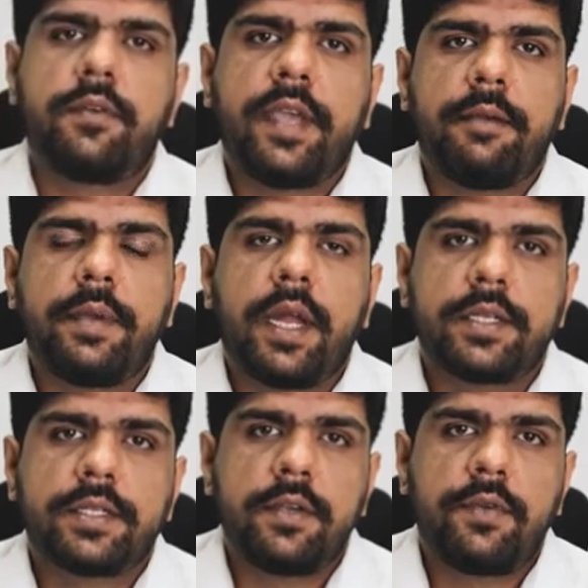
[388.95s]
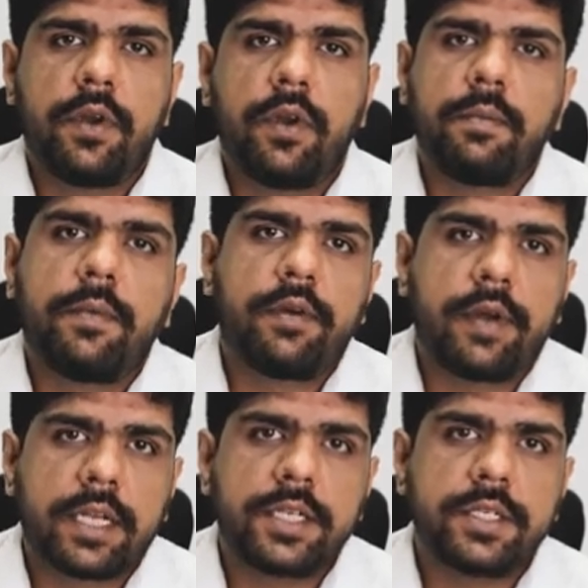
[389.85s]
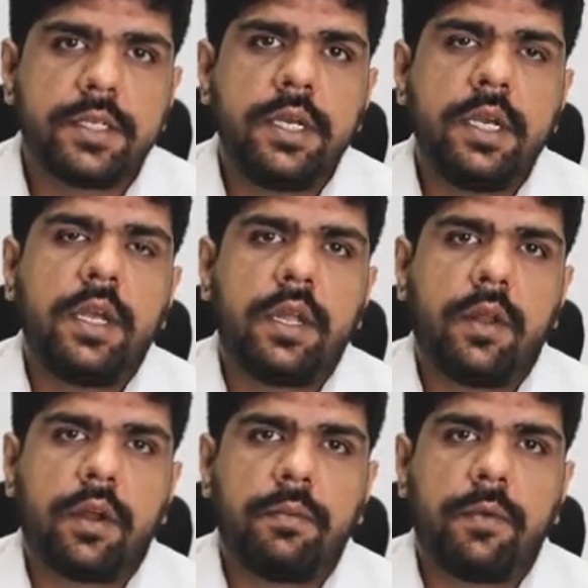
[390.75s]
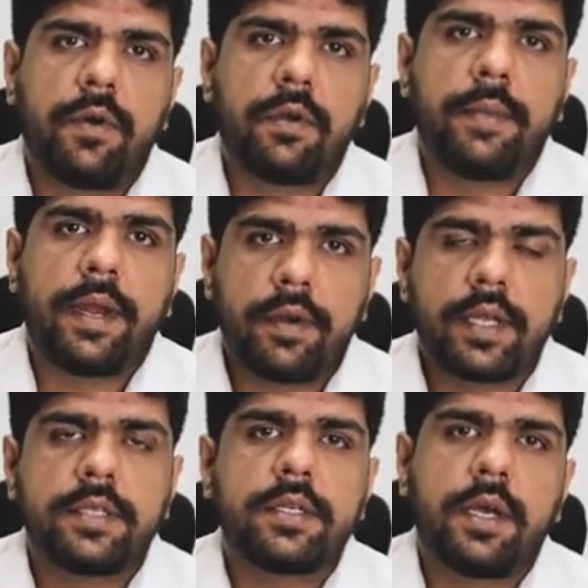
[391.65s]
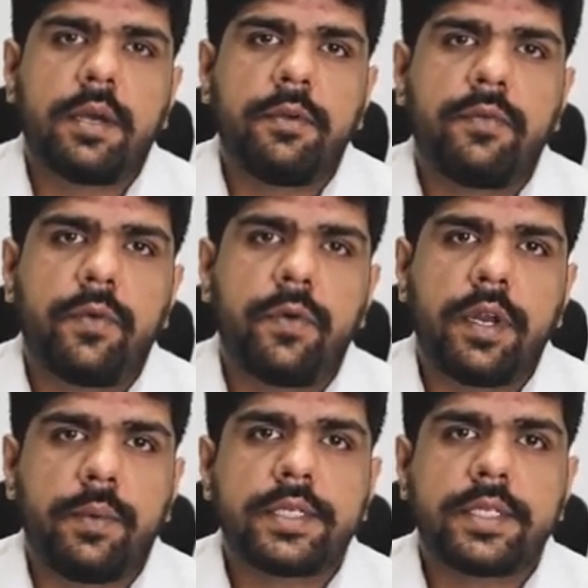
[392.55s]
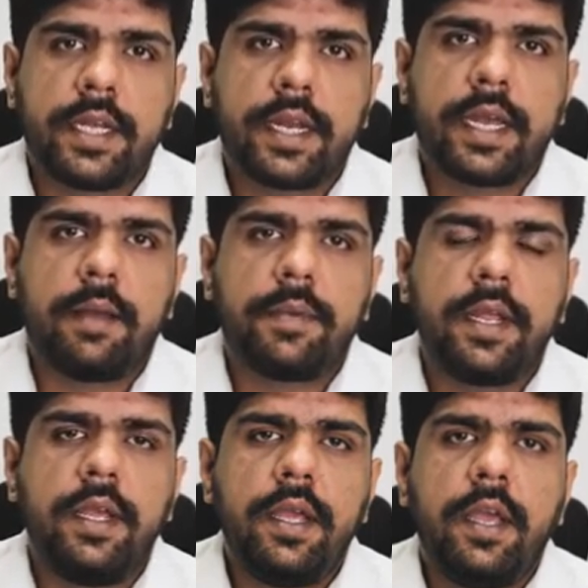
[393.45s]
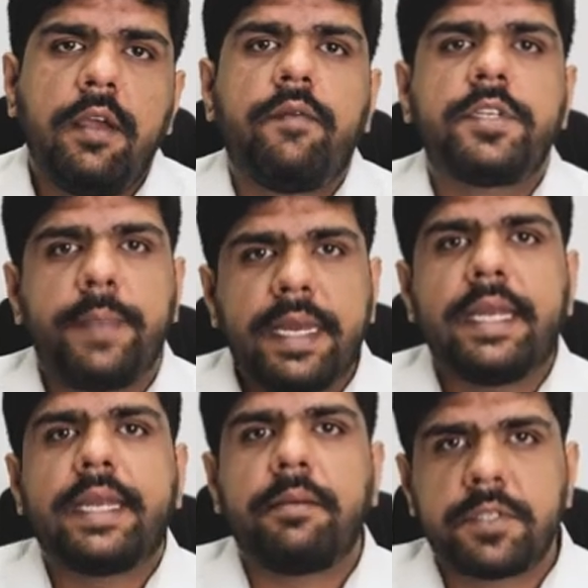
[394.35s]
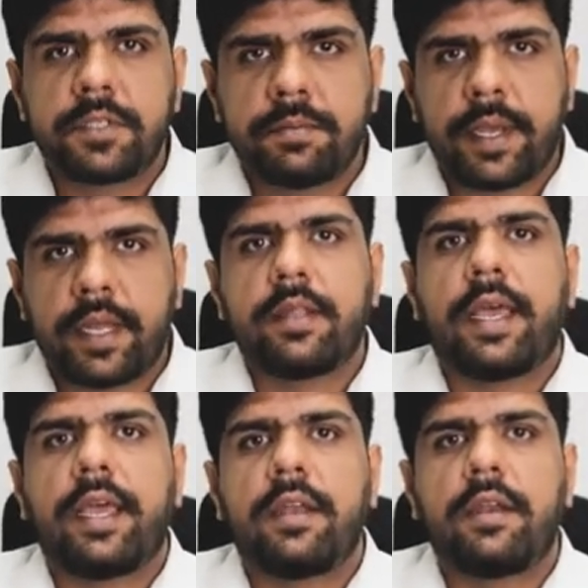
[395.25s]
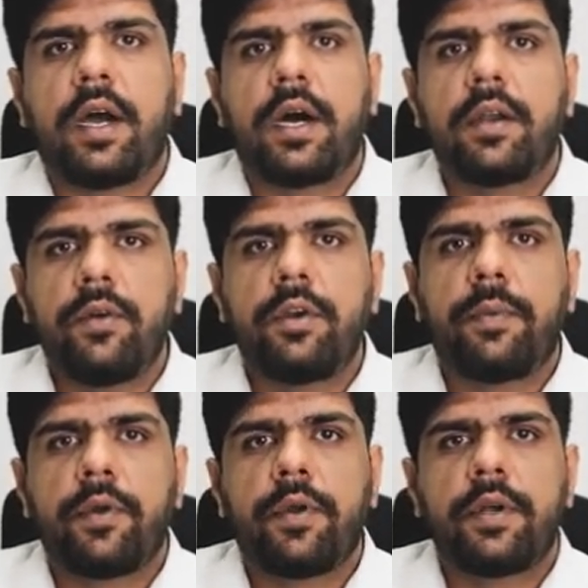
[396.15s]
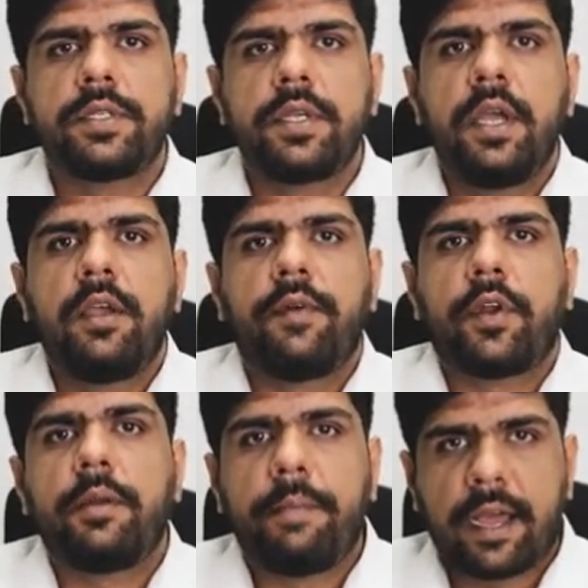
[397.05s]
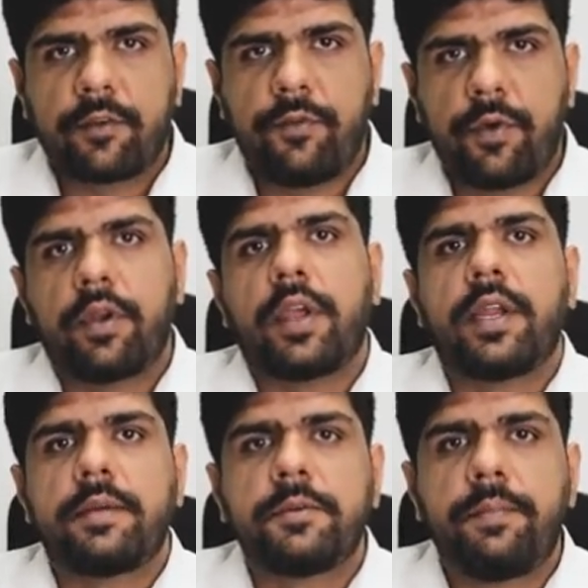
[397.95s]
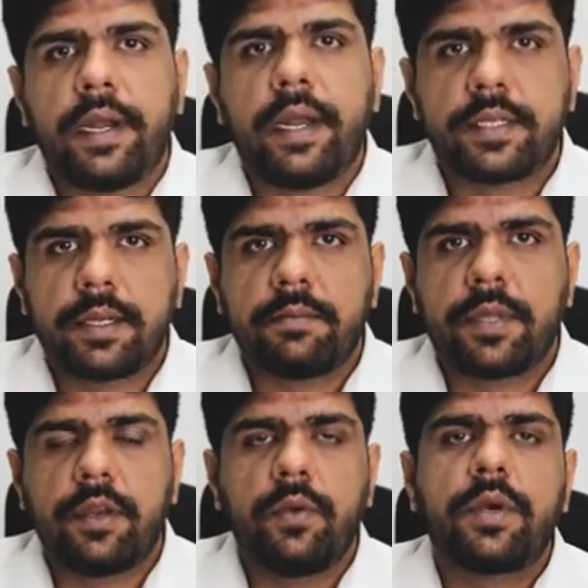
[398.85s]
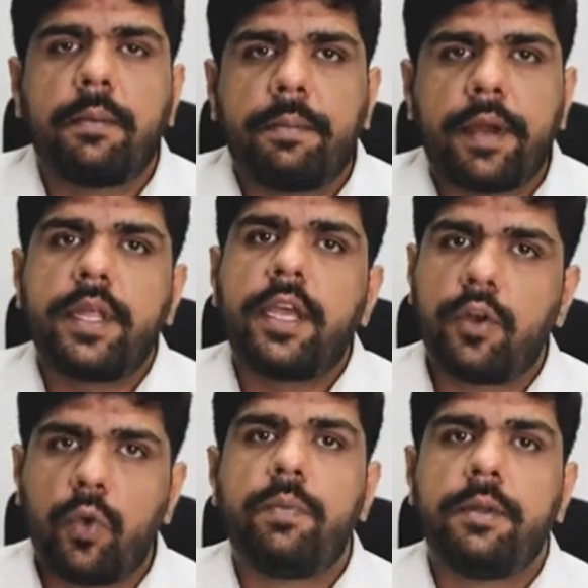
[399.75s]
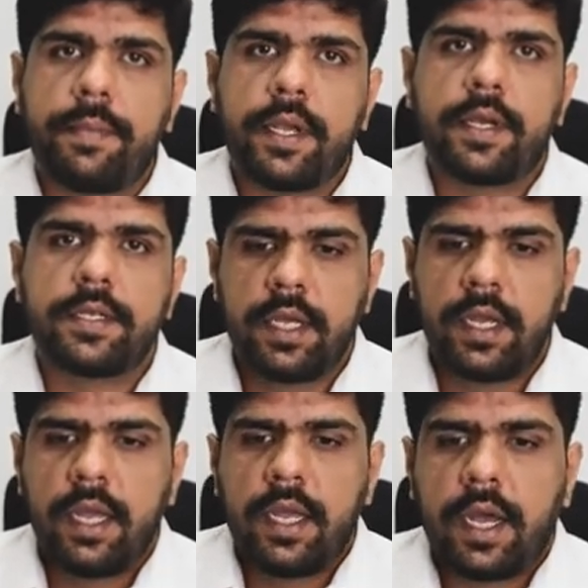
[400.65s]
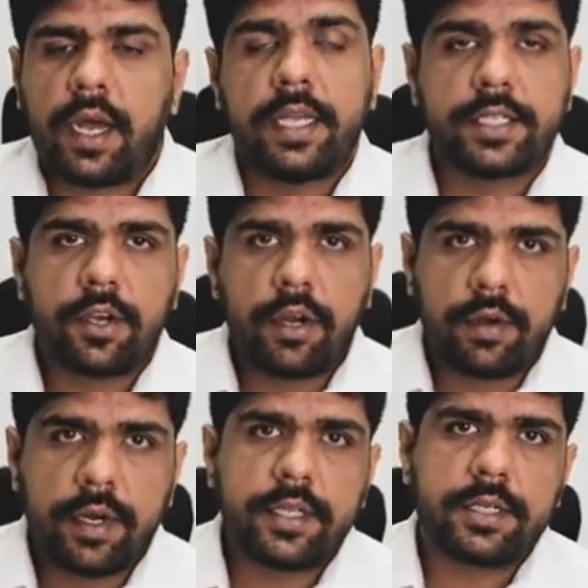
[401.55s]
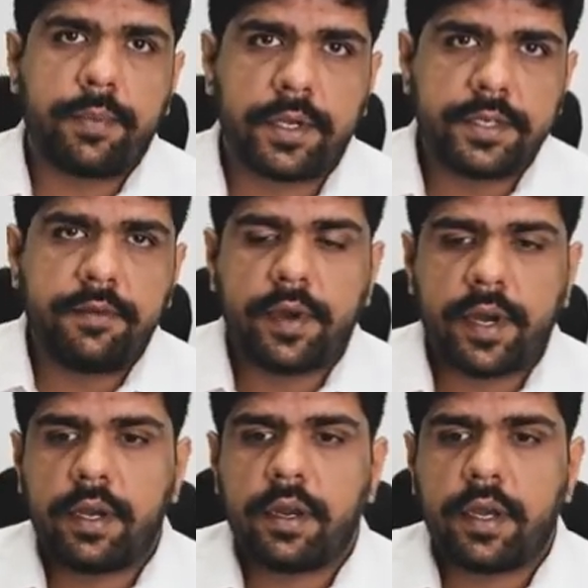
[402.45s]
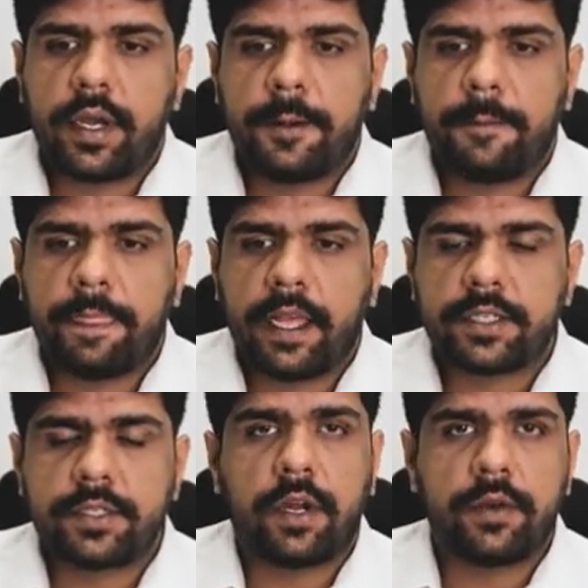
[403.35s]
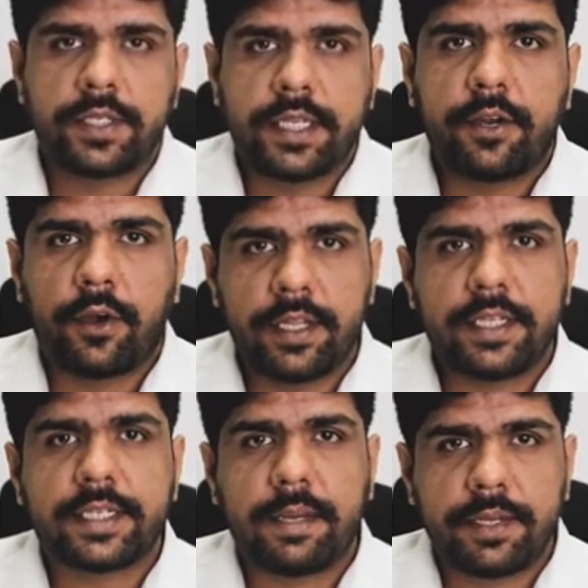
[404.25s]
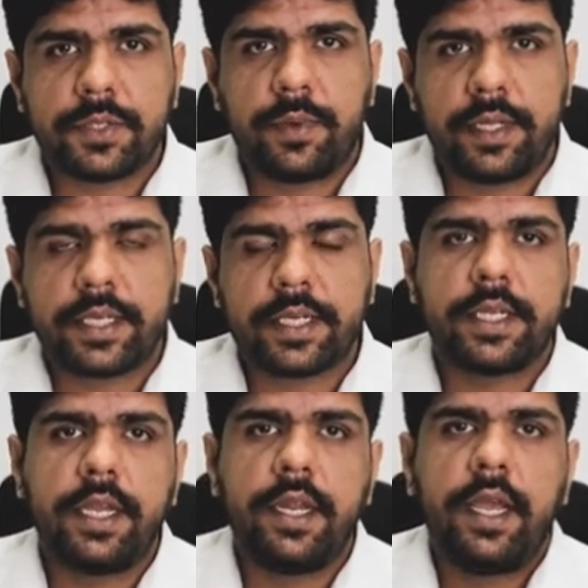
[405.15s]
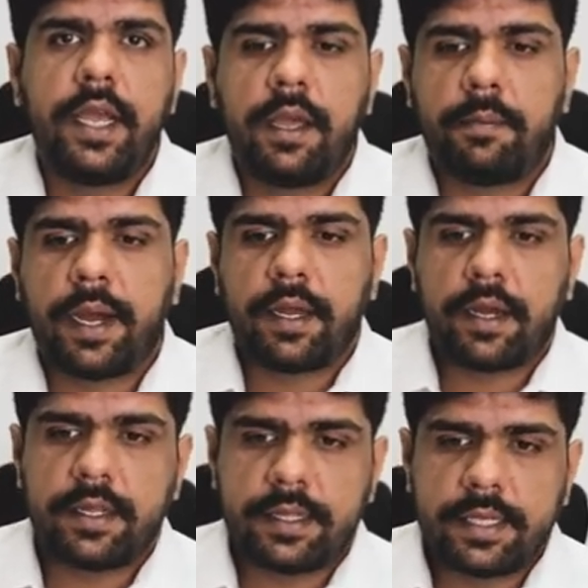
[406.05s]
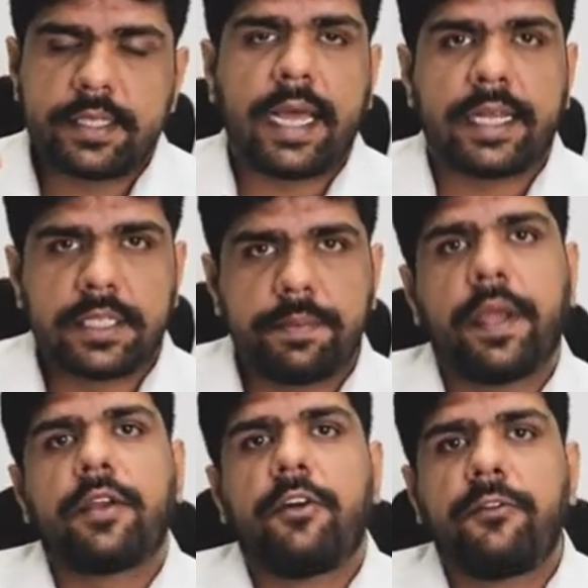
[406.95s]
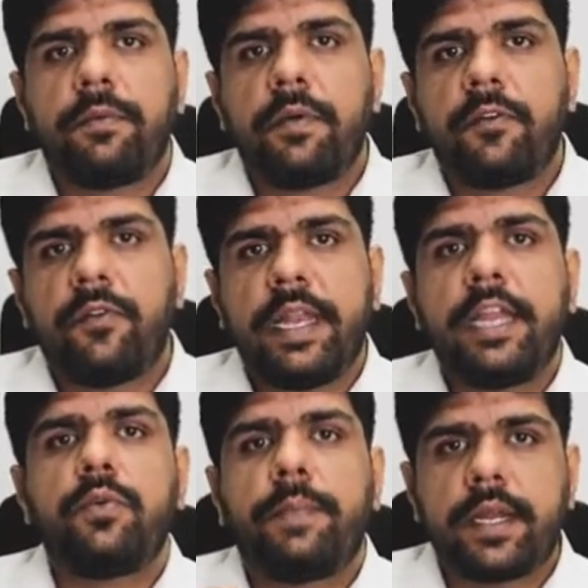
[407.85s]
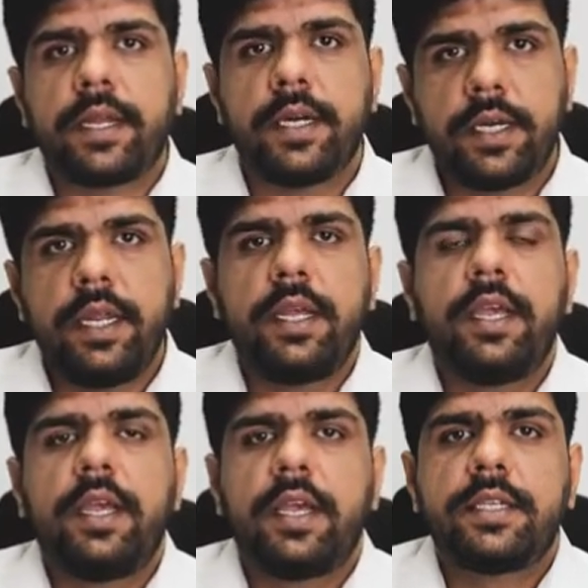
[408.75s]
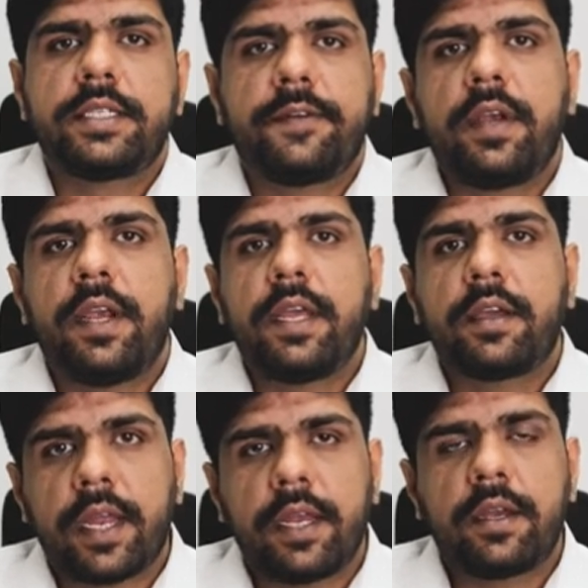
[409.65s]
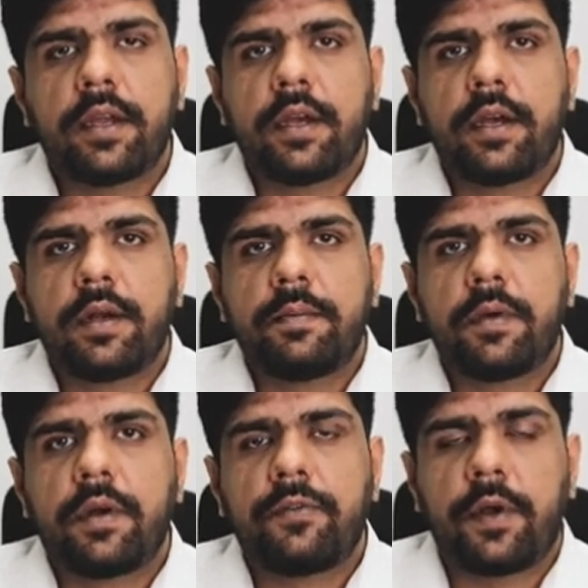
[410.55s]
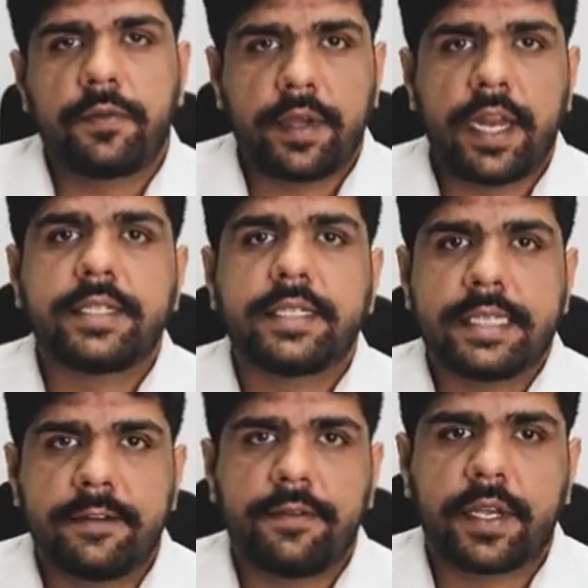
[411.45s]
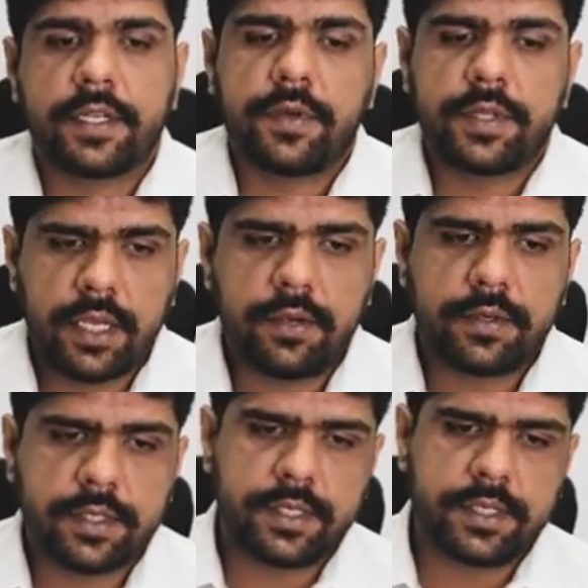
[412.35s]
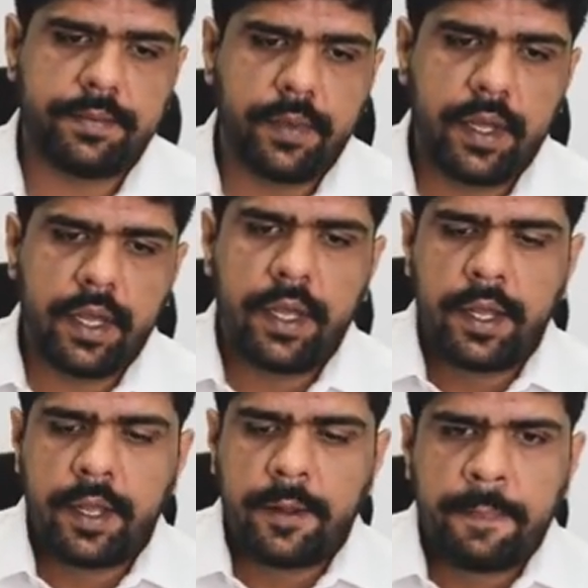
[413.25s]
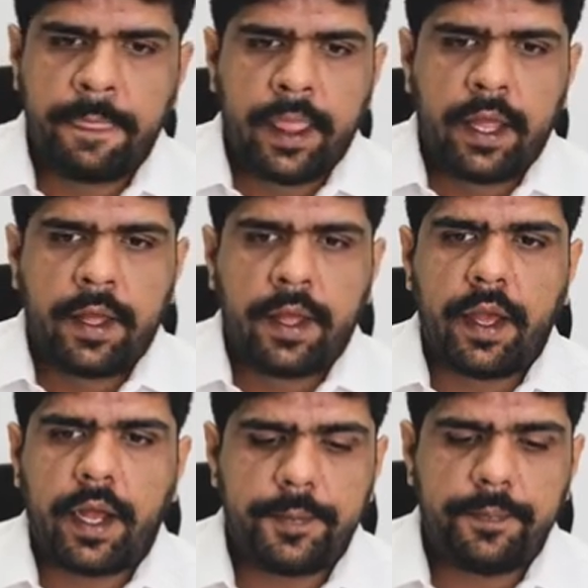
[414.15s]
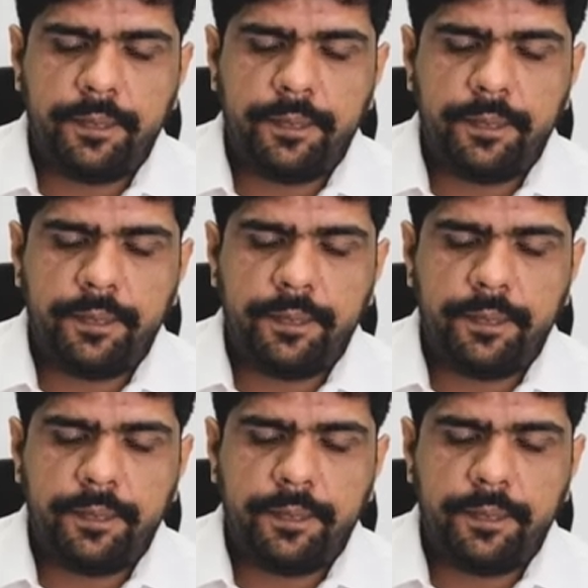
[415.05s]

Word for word: We have been asking for a lot more traction, a lot more metrics uh, before investing in a company, which many times meant that our entrepreneurs were on a back foot in terms of building something new compared to their global peers uh, it's a good trend. It's a positive trend. Um, it's not to say that all these companies will succeed, but this aspect of willing to bet early is definitely a great um, of, of great significance for the ecosystem. Um,